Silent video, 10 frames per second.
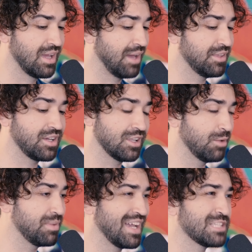I think
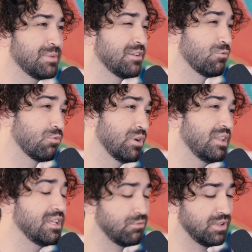Colombia has been
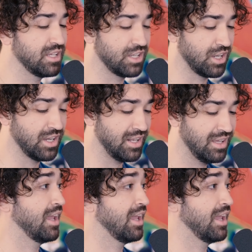really, really good,